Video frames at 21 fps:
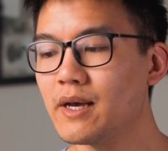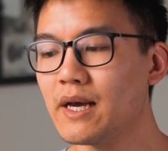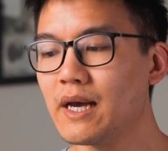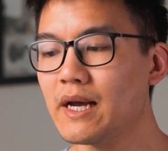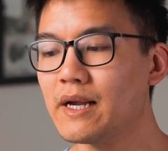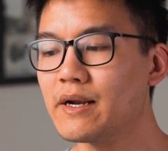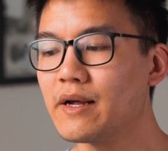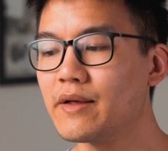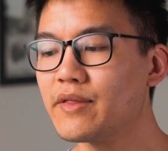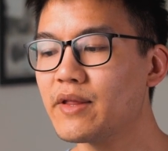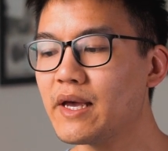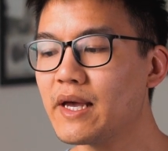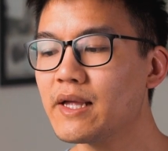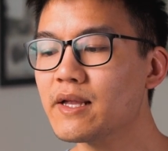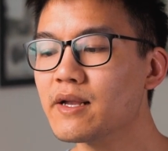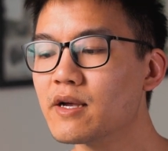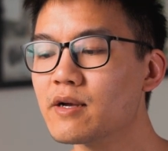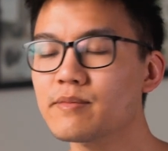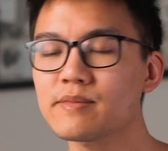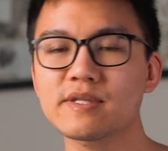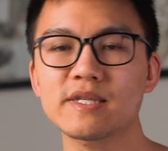And on the
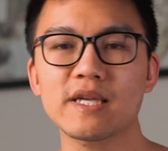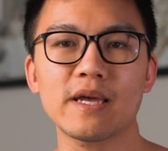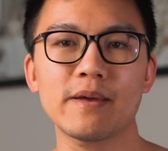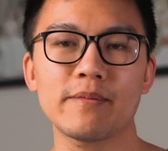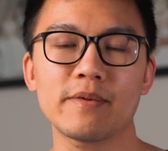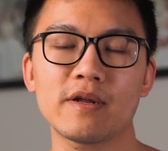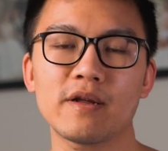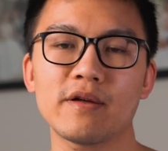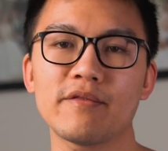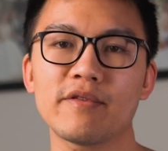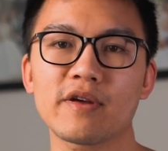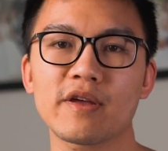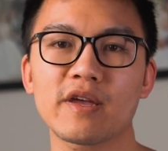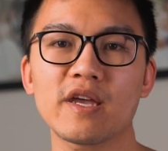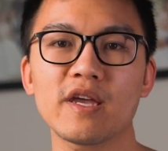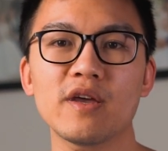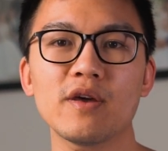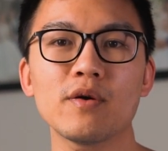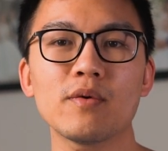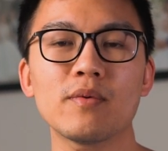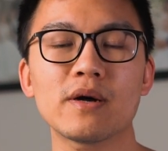income statement of their
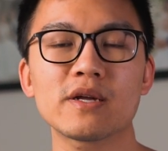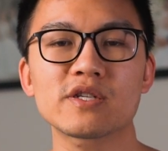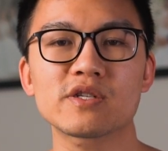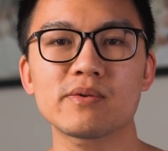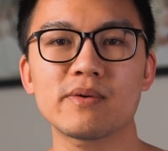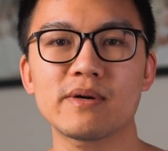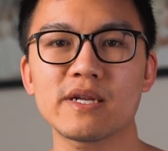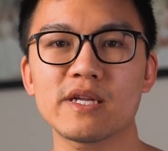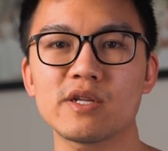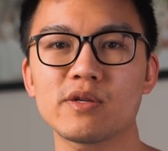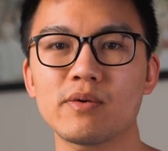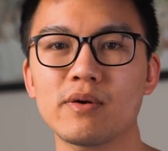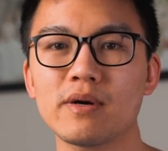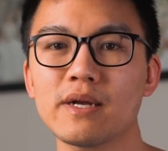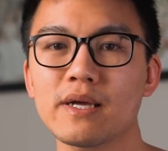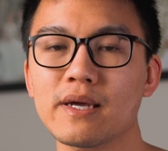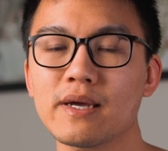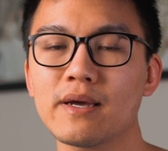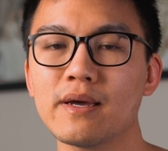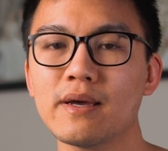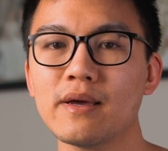Q1
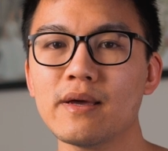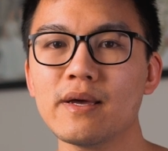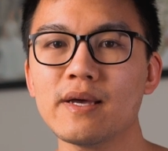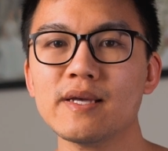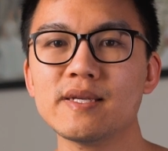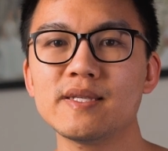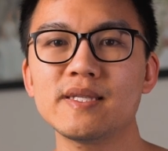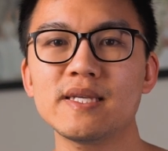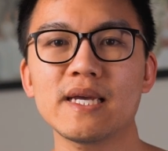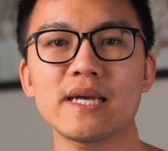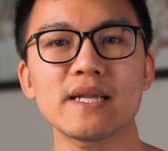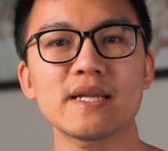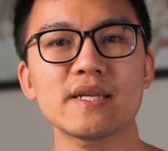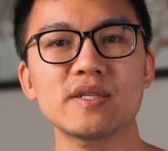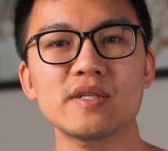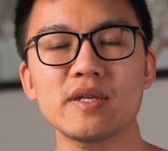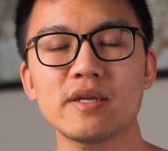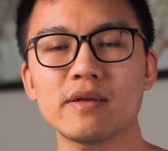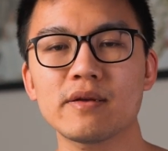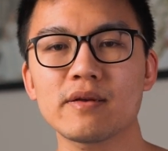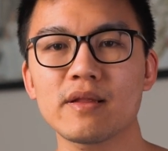2020, Sienna
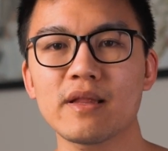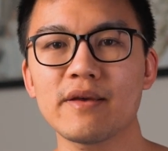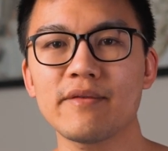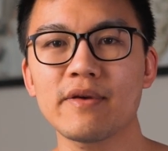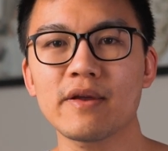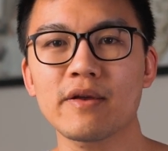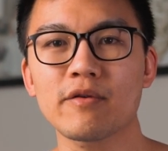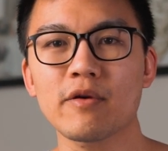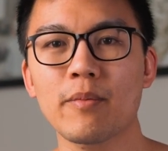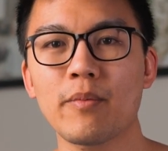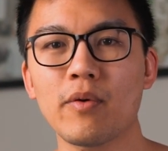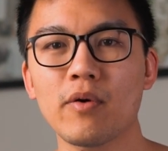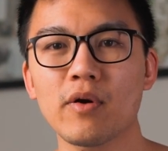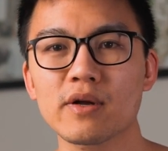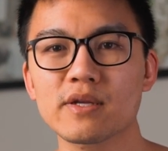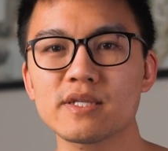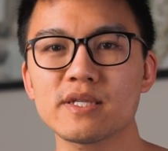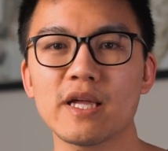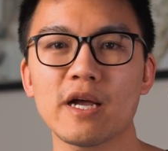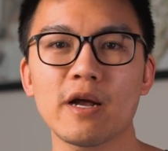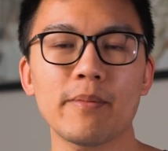Senior Living
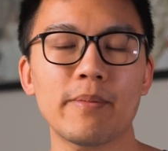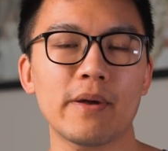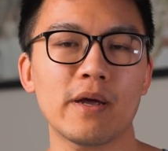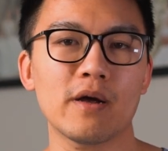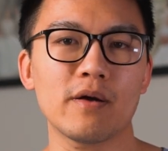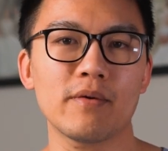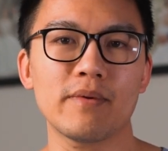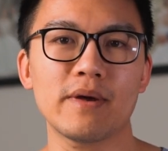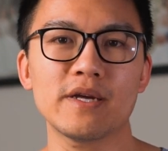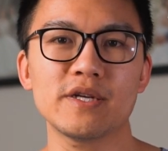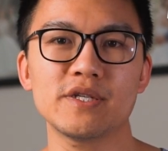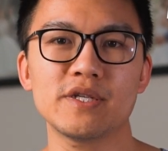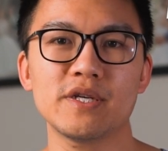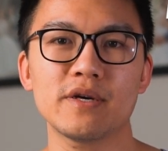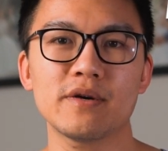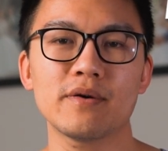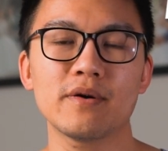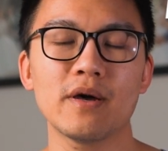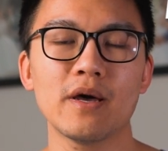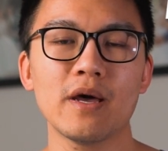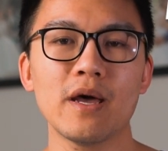reports their payout
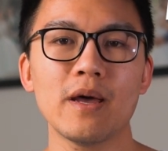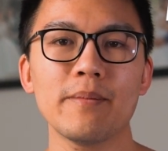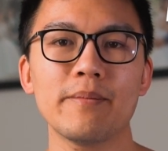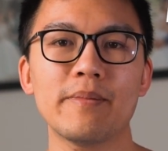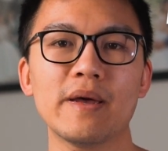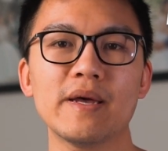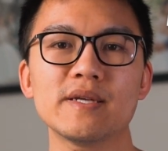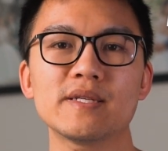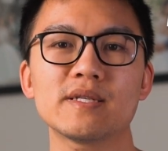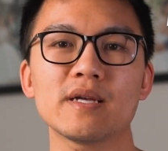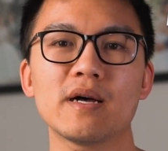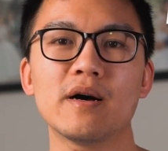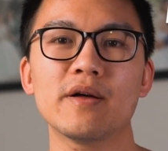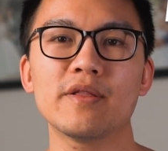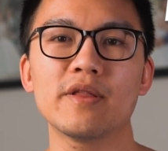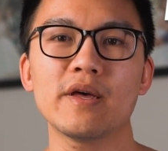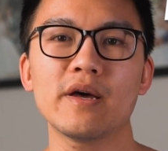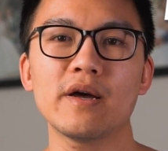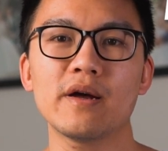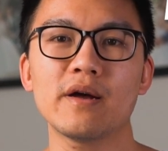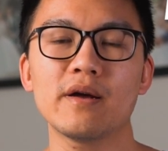ratio based on
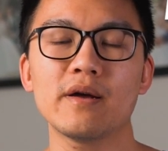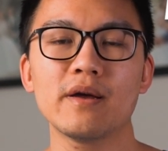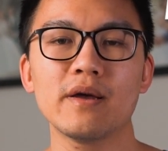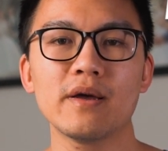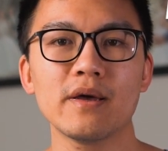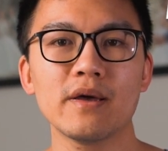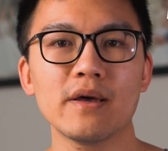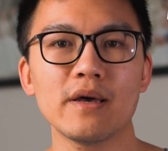their